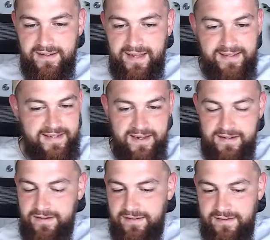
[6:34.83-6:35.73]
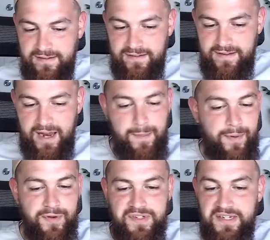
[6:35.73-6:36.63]
That's it. That a
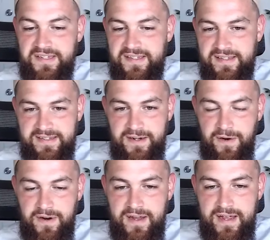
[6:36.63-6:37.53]
person is sincere.